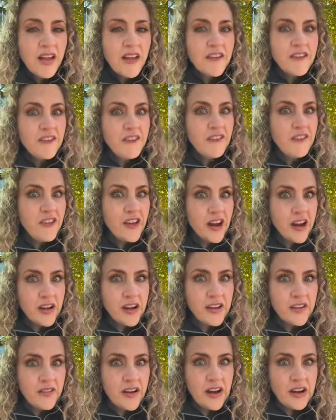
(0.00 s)

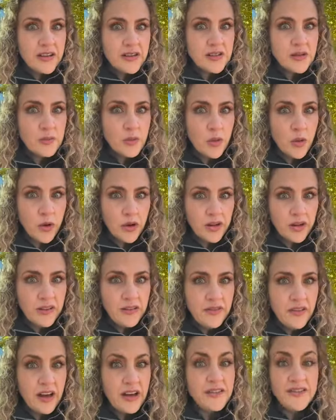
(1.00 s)
very, very
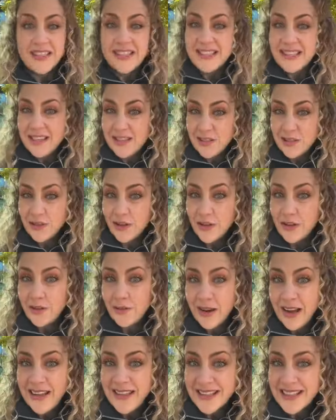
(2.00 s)
supportive of seasonal
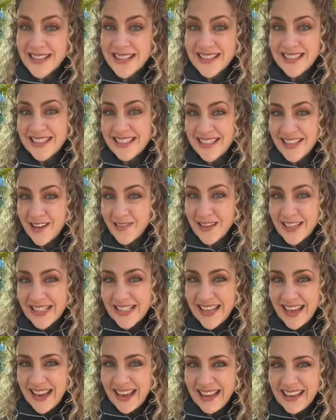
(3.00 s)
threats, shall we
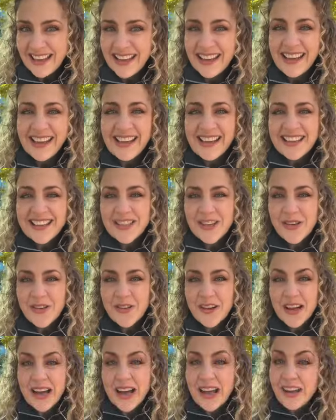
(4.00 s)
say.
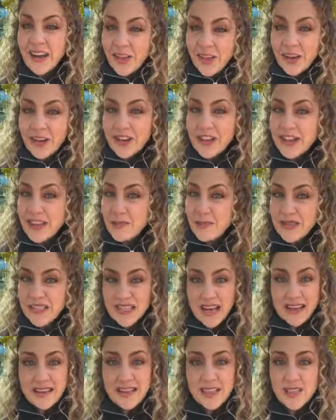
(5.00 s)
So another good thing
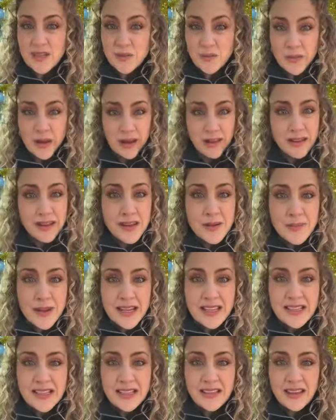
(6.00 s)
besides smelling
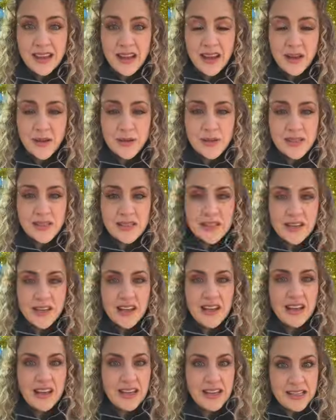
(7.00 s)
amazing in the house
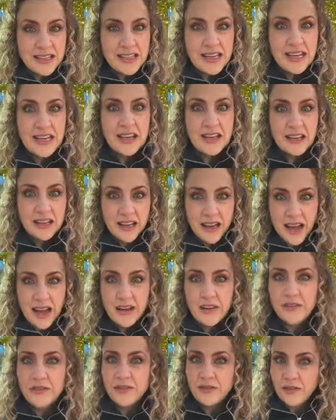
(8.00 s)
is it can kind
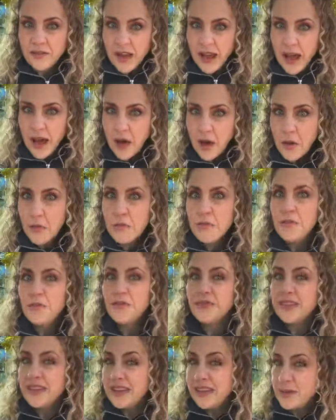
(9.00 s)
of help
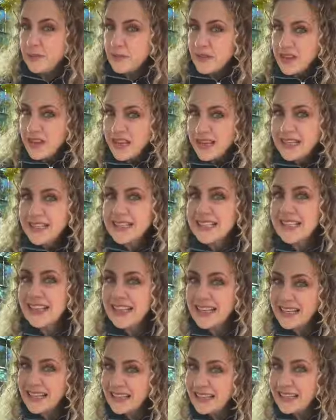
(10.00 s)
keep things
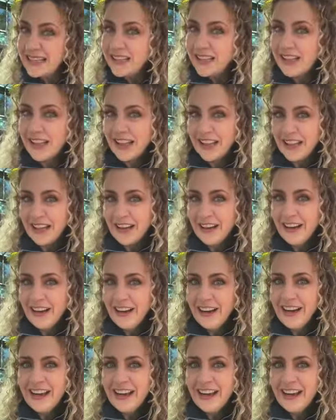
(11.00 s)
clean and clear,